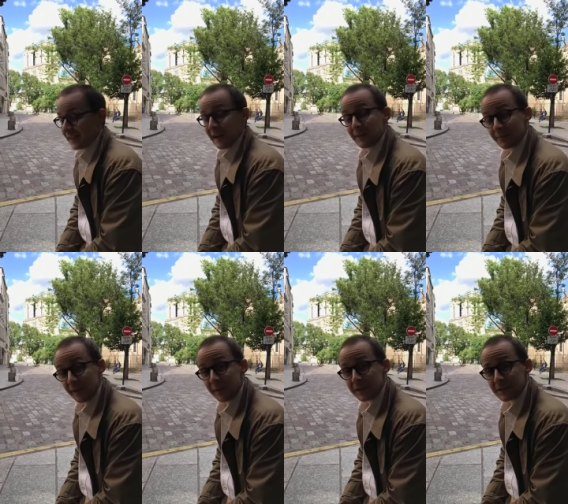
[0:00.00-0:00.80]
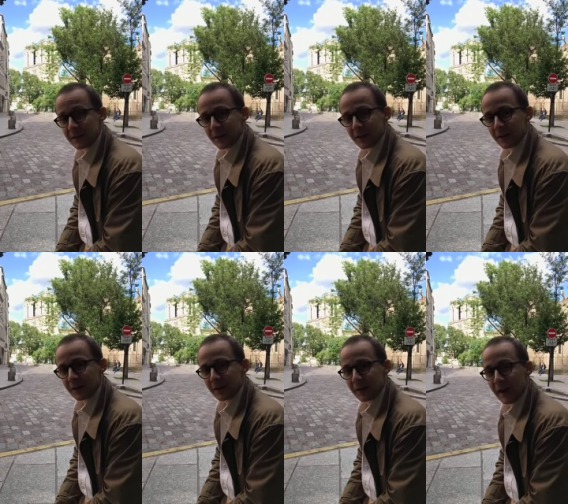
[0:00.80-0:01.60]
I'm Ferret.
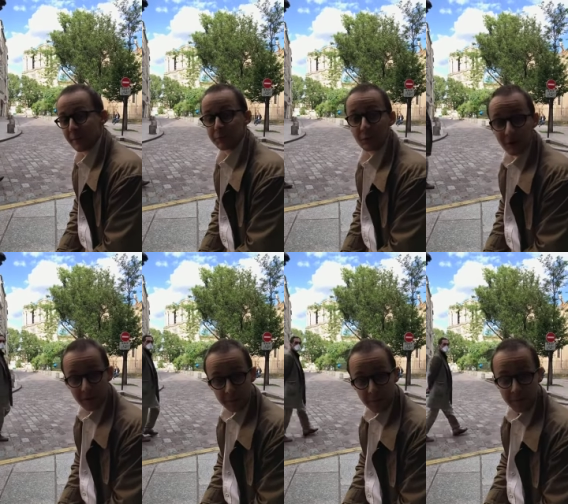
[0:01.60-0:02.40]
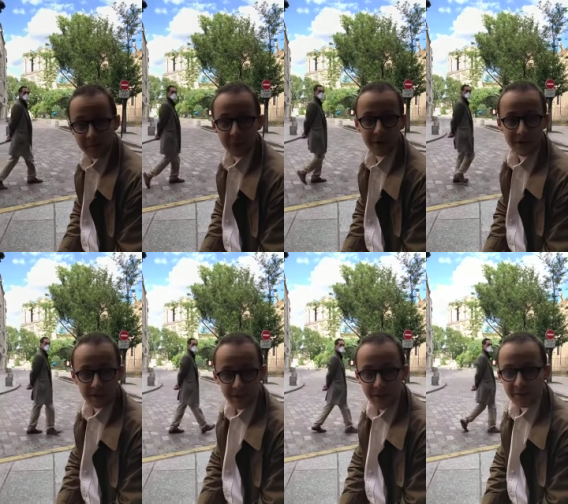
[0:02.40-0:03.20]
Uh, I'm a tour guide in Paris for the
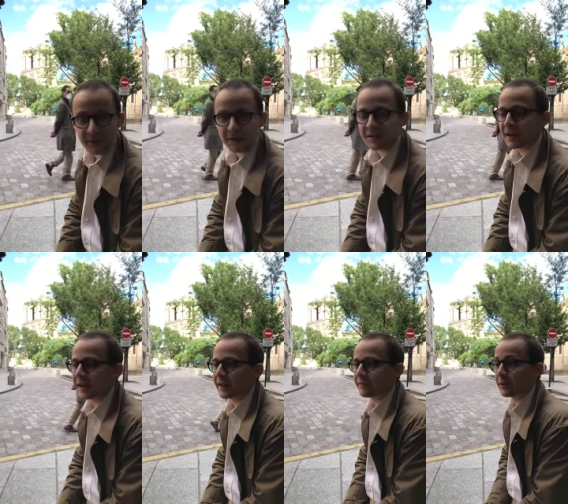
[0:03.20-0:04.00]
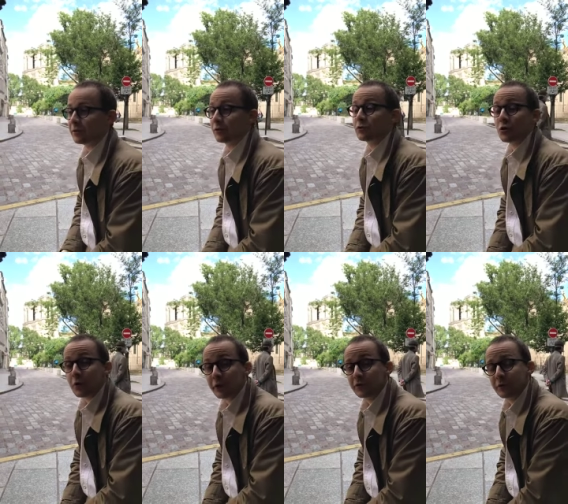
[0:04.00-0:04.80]
last five years. I have had the
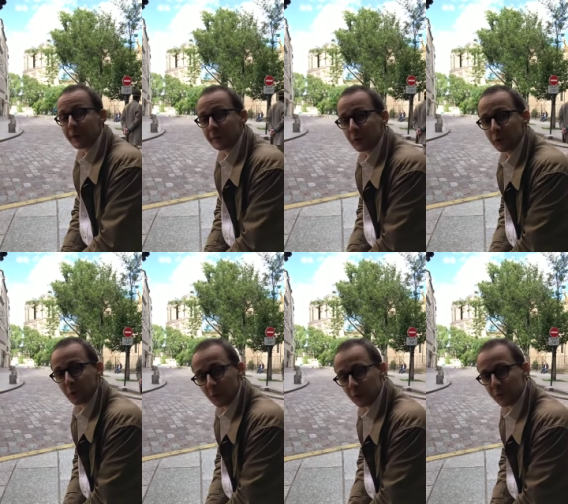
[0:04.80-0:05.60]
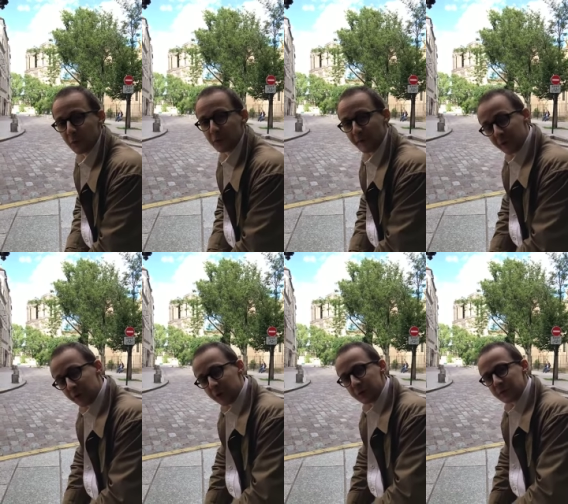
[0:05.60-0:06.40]
joy to be able to work for Travel
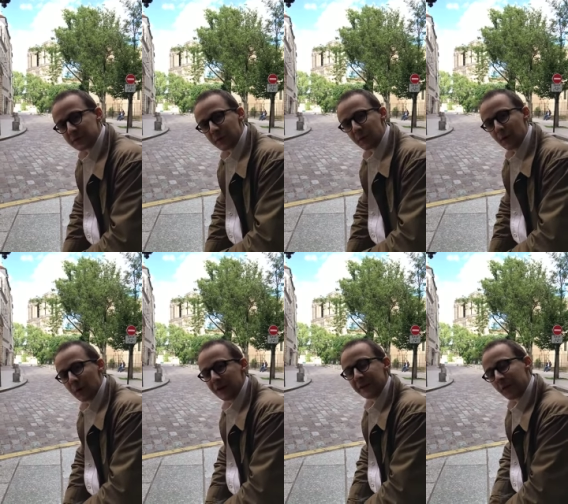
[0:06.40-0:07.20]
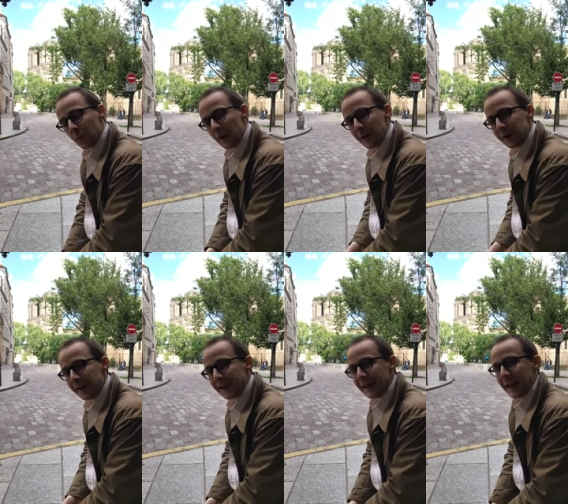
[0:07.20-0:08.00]
Curious for a little while
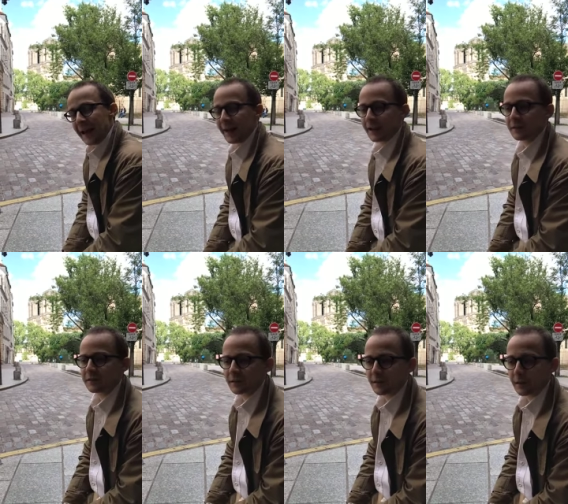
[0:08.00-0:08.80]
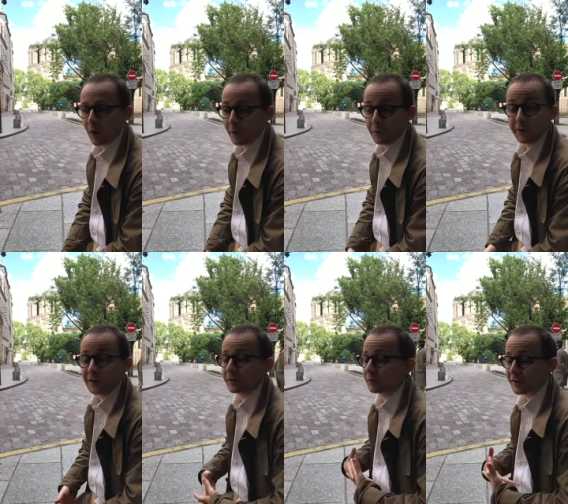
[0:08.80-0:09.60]
and uh,
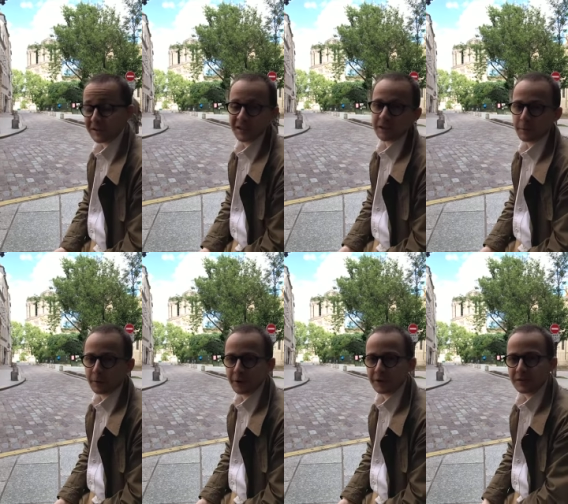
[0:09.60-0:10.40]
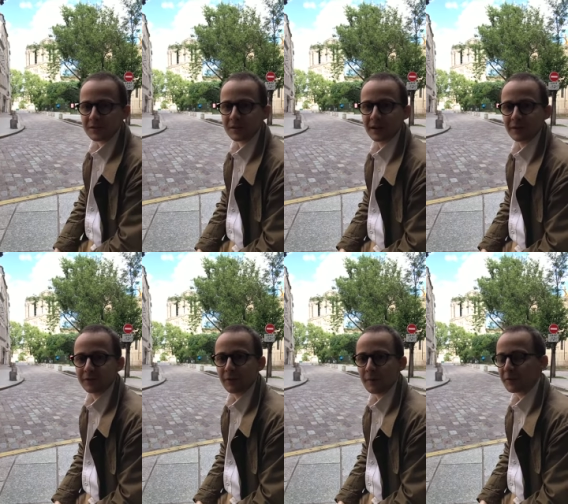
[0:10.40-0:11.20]
offering crazy experience uh,
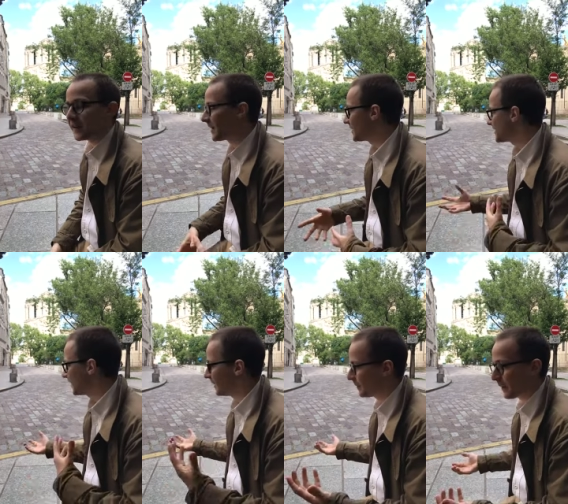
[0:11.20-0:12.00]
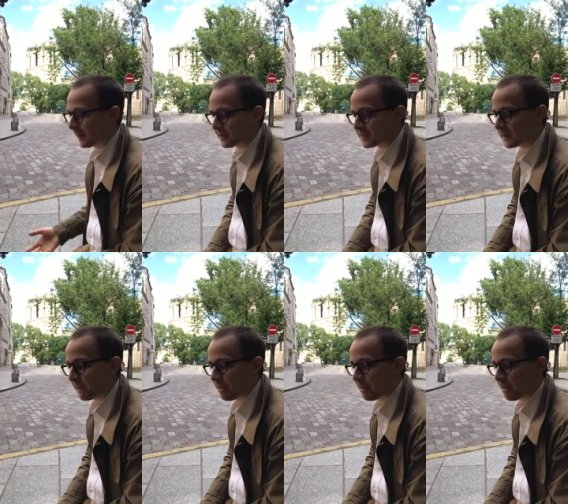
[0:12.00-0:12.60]
from hotels here in Paris.